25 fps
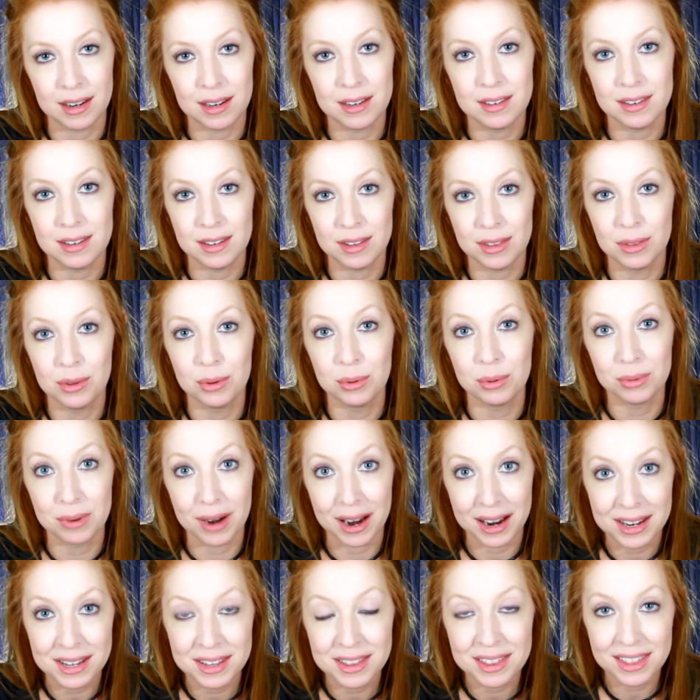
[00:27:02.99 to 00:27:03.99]
saying I did the
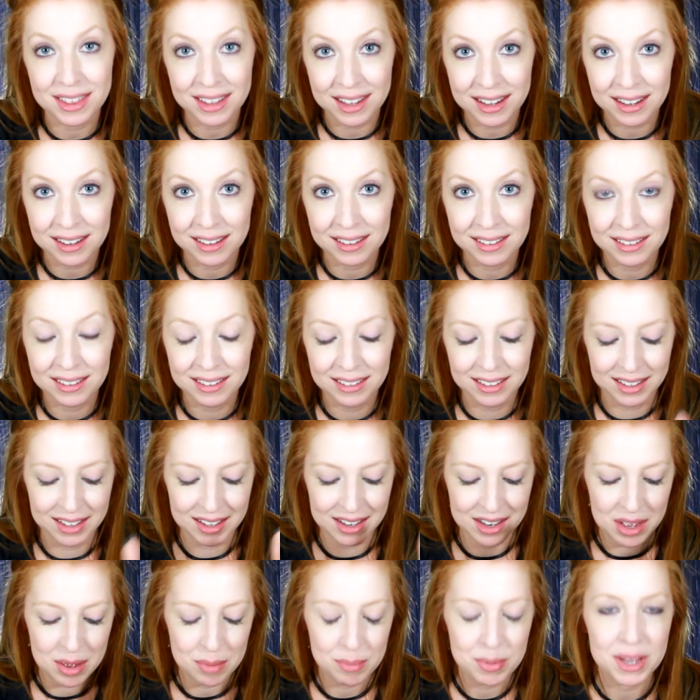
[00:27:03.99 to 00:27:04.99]
right thing,
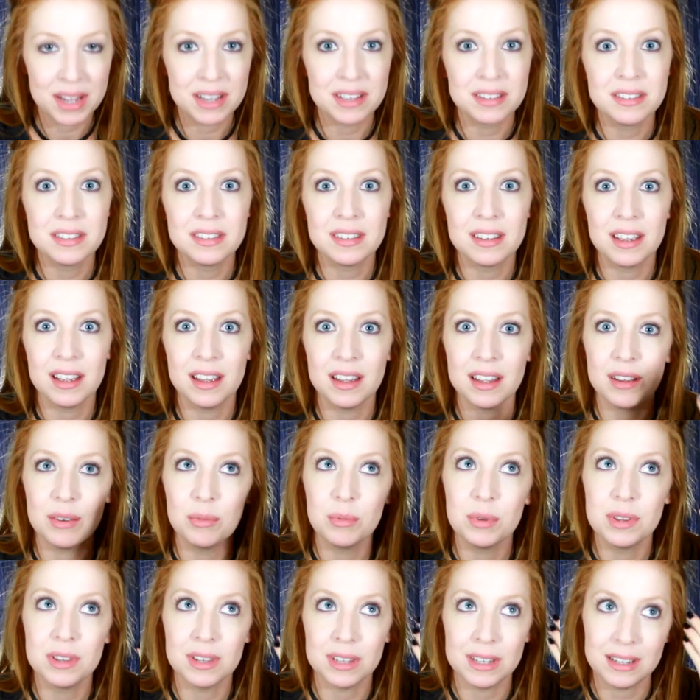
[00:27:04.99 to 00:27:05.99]
but
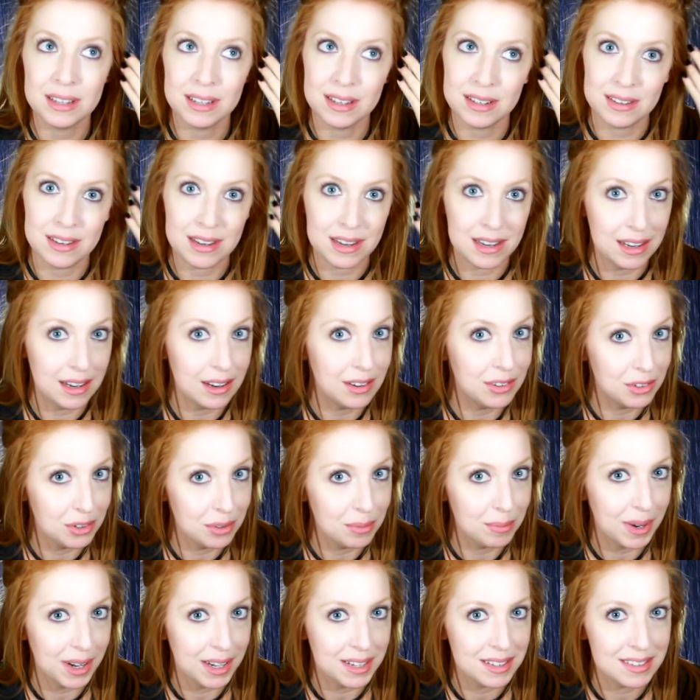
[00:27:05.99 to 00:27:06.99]
with like a
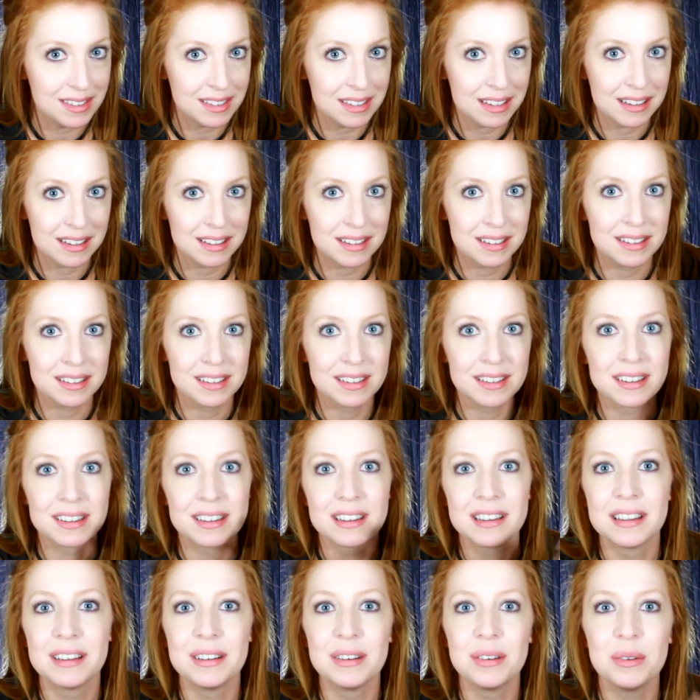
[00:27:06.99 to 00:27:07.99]
teenager mindset,
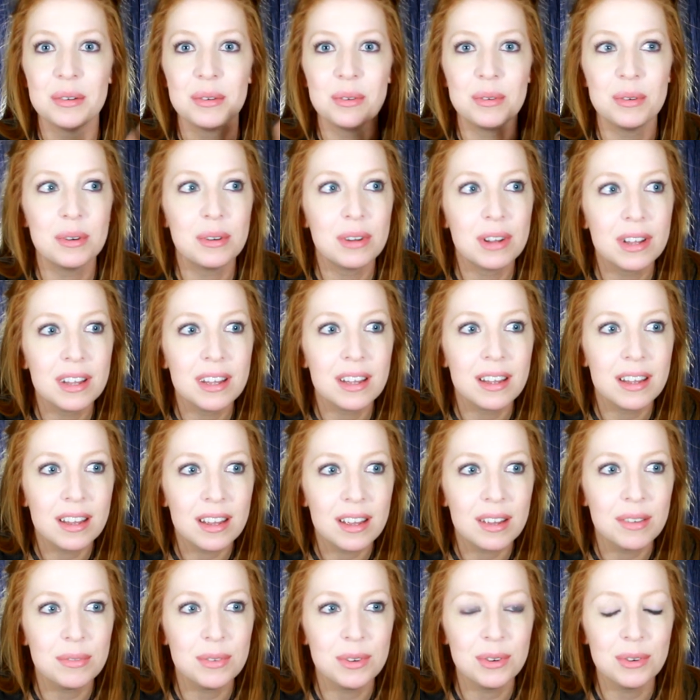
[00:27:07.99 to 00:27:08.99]

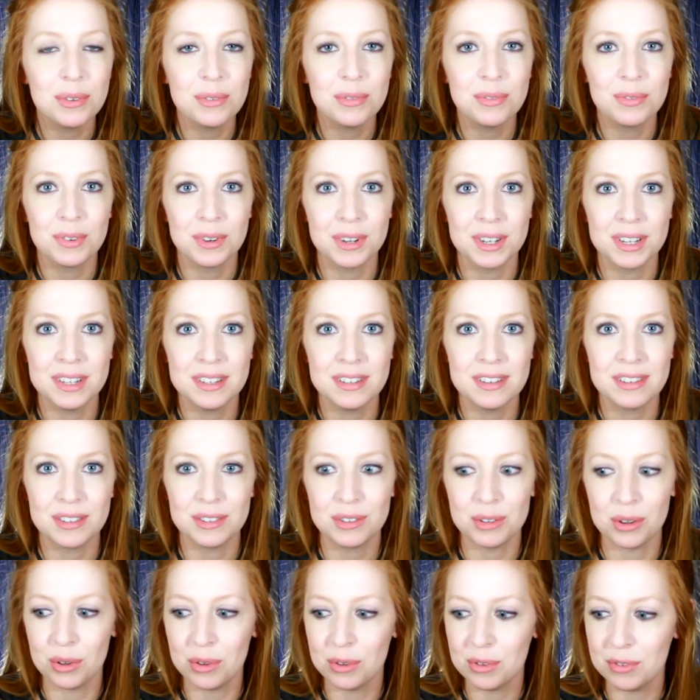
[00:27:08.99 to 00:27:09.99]
if your
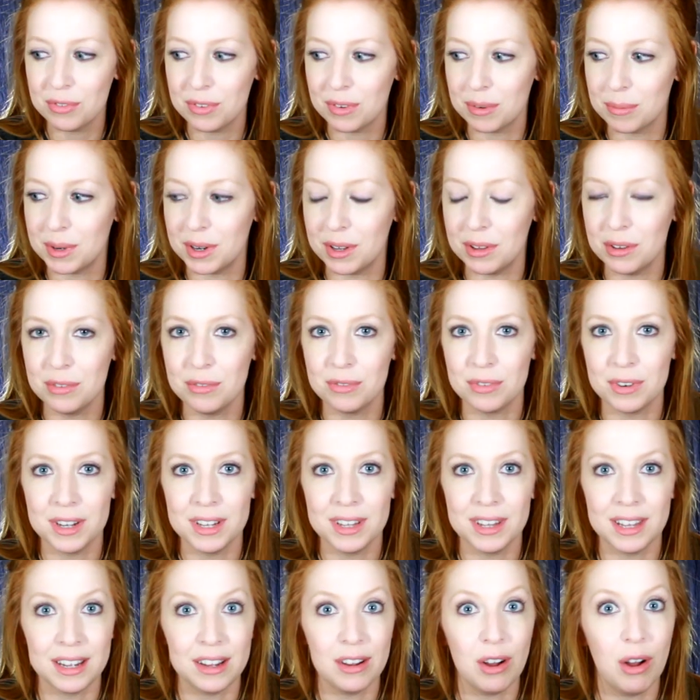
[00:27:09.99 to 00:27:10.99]
friend stole from another
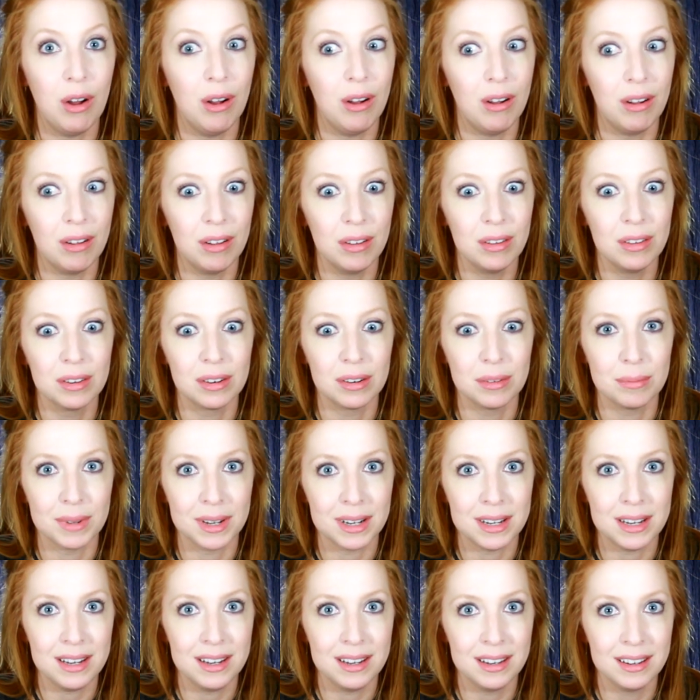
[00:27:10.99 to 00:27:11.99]
friend, like all
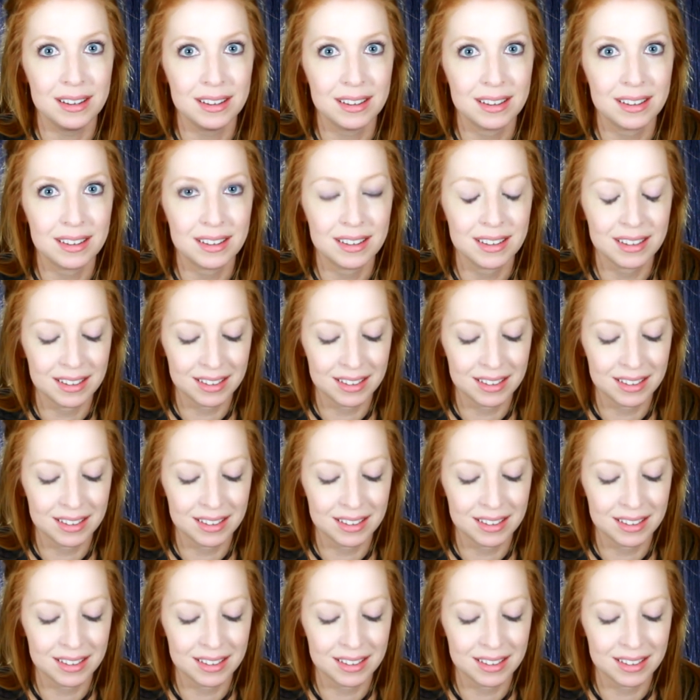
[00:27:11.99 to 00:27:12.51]
her money,